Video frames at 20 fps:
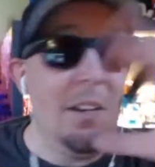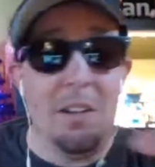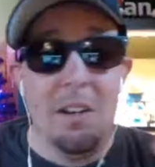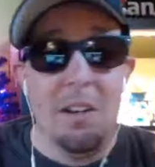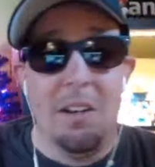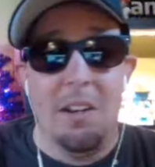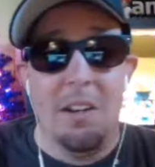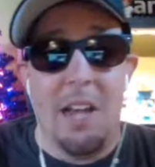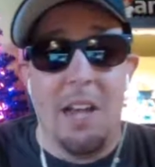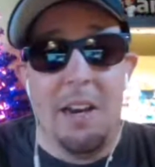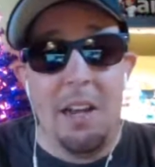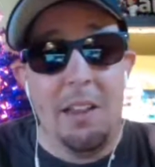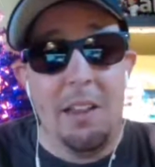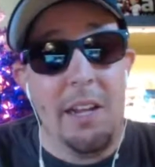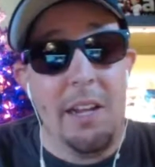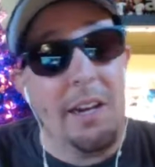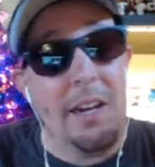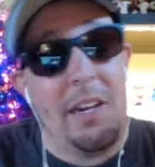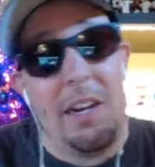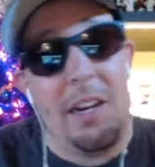So, like, I
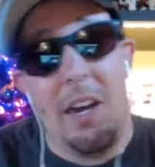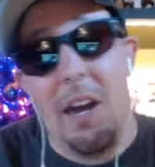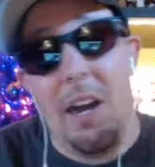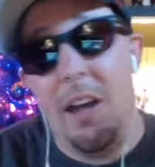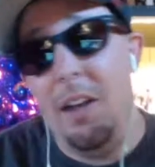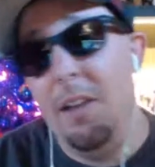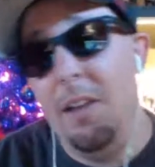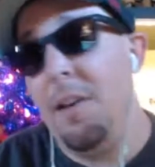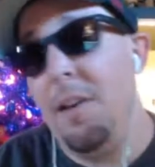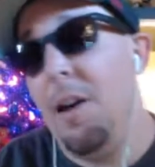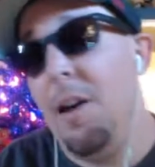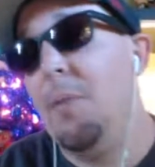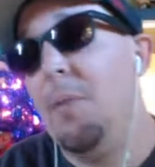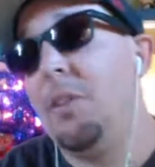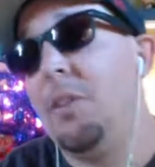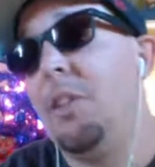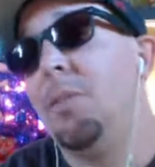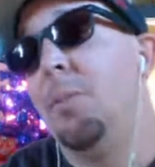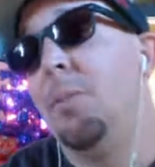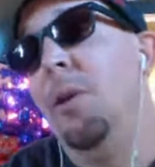mean, and
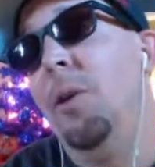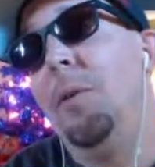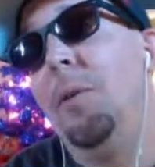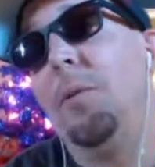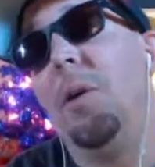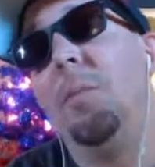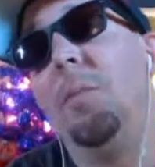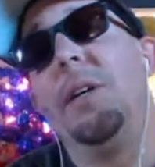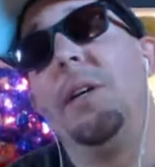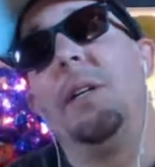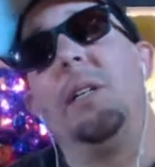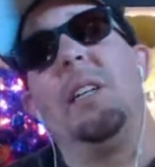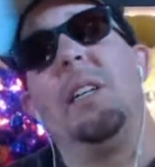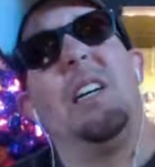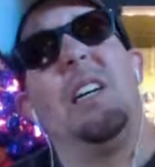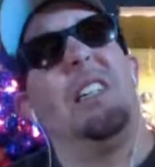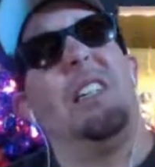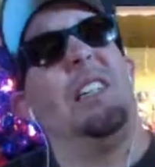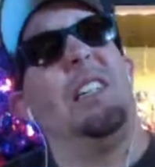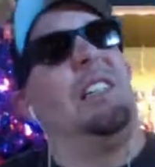like, I'm at this
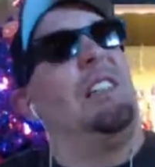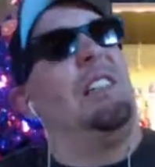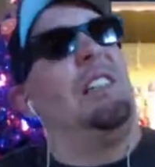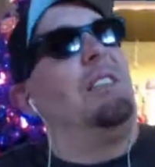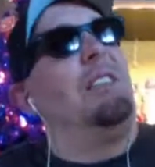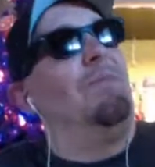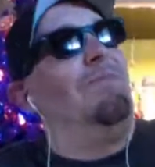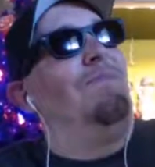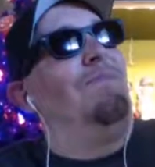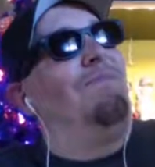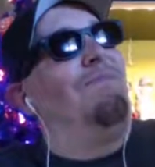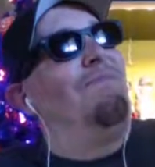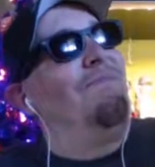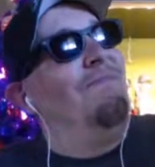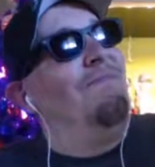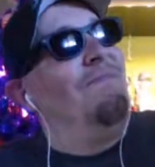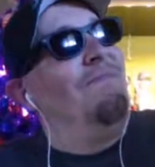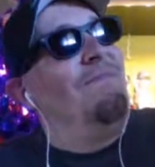point where I'm like, what